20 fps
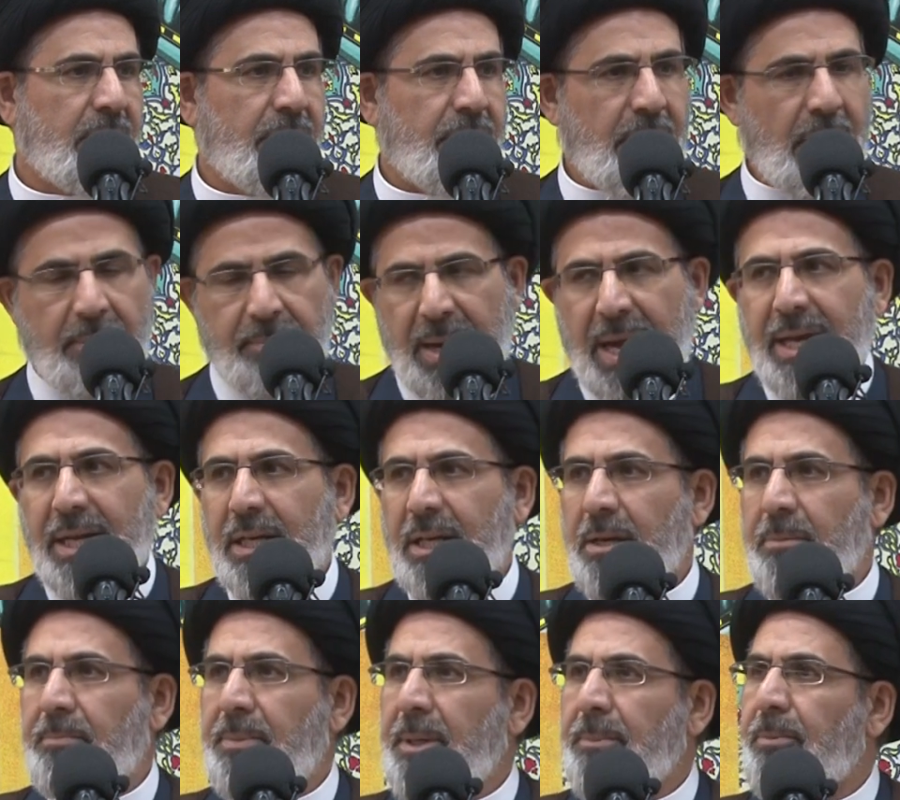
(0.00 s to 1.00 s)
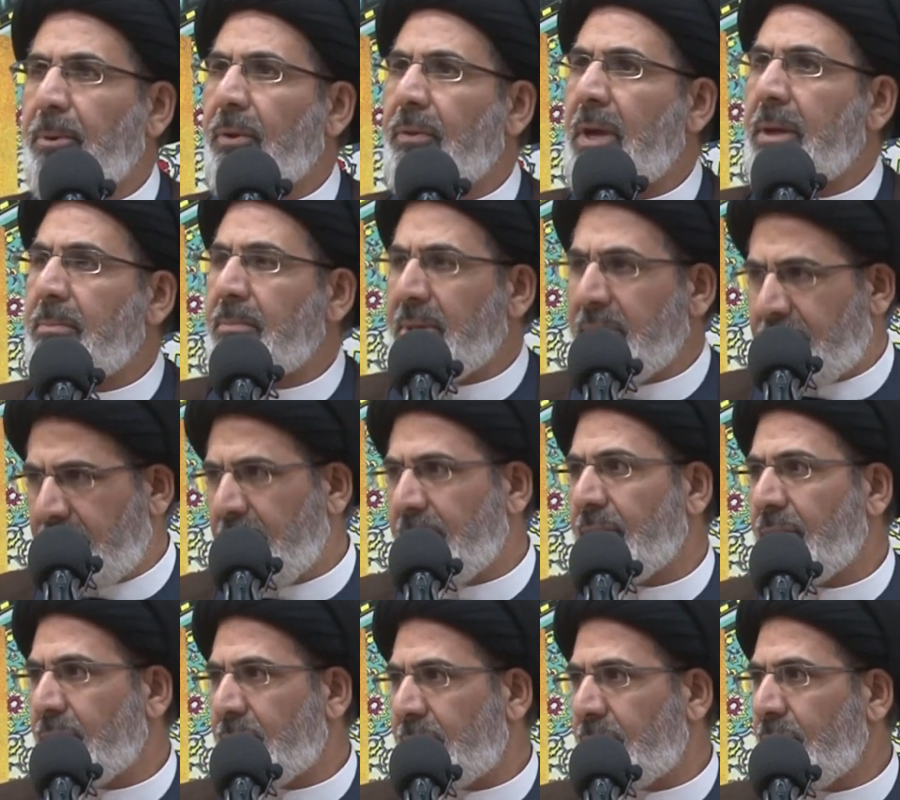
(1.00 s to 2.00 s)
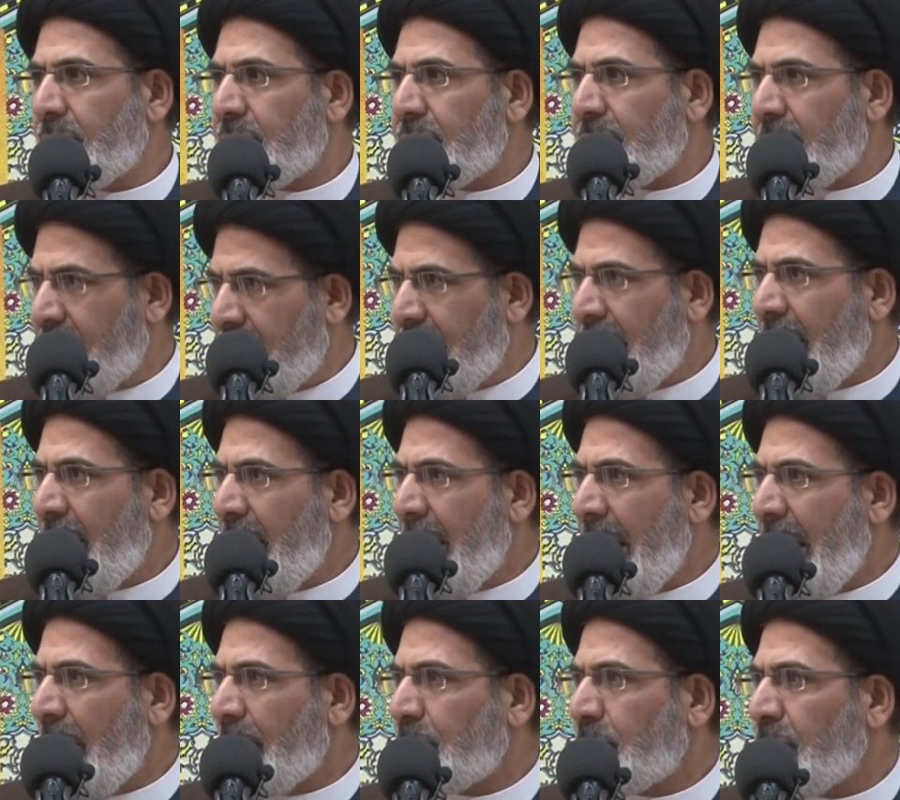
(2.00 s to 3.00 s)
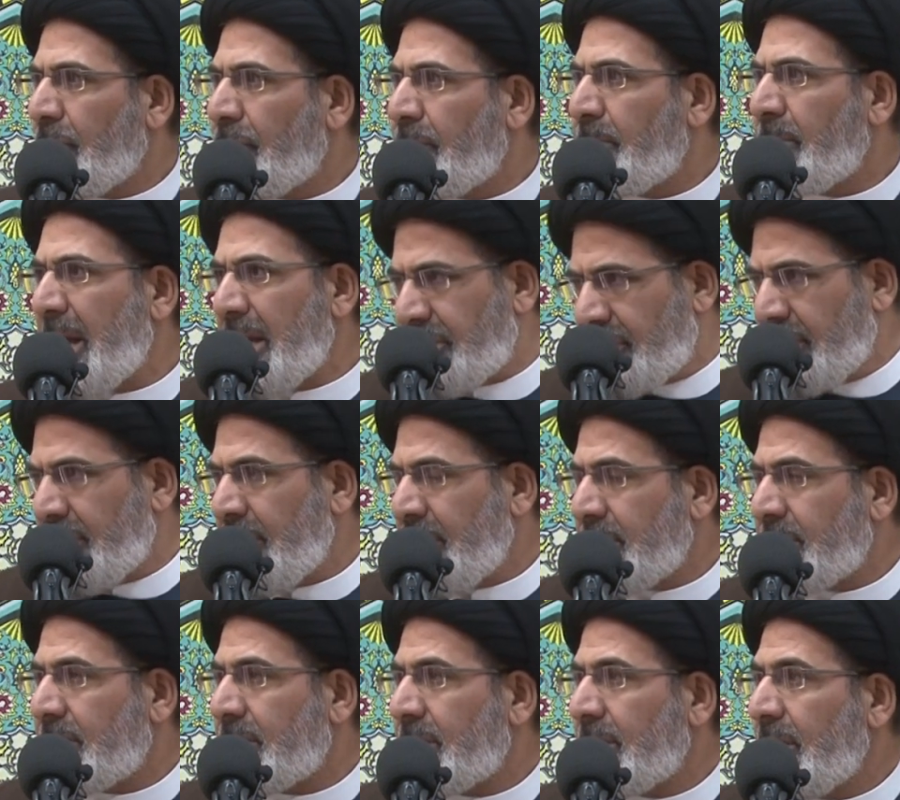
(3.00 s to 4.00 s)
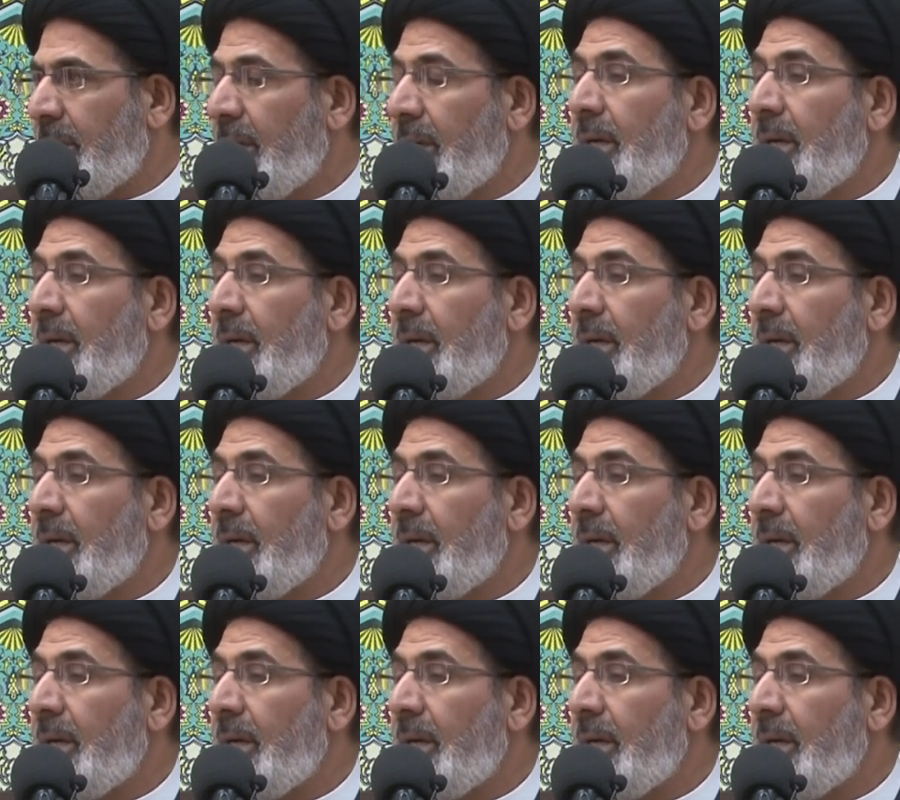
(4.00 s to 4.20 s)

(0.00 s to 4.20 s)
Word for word: The American people, they misunderstood Sharia out of prejudice.